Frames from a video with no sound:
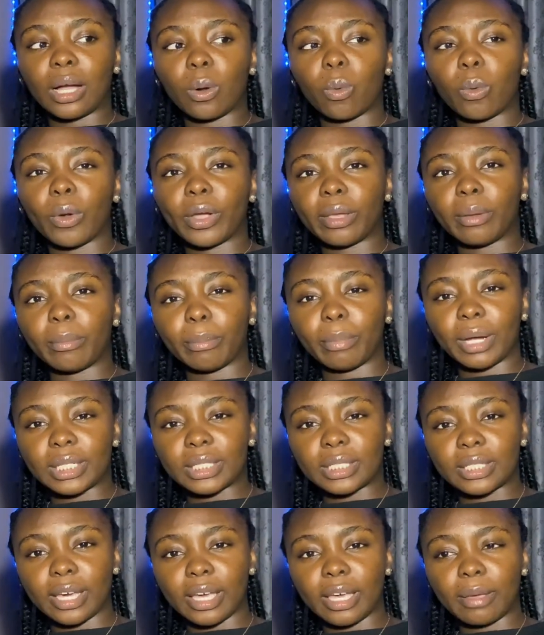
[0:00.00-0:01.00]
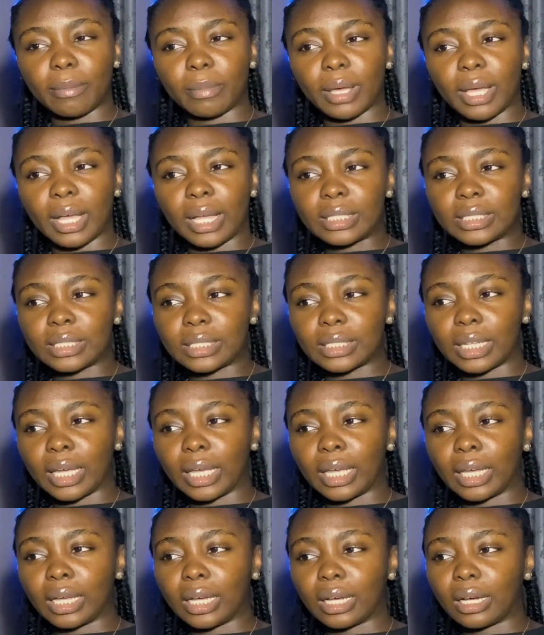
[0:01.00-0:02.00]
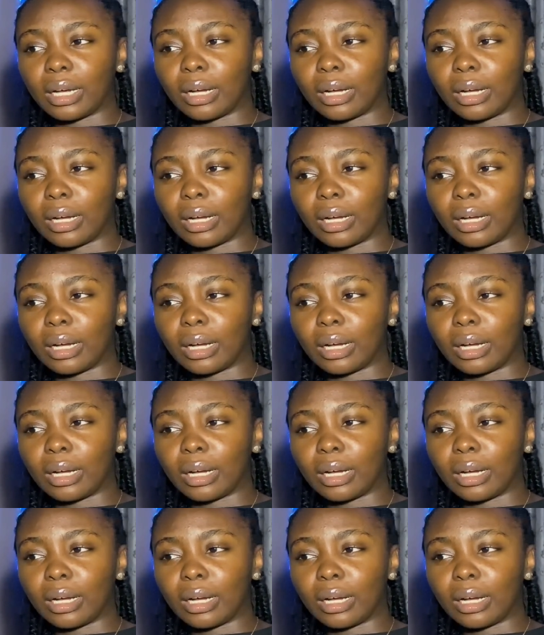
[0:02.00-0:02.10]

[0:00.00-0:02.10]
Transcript: working part time as like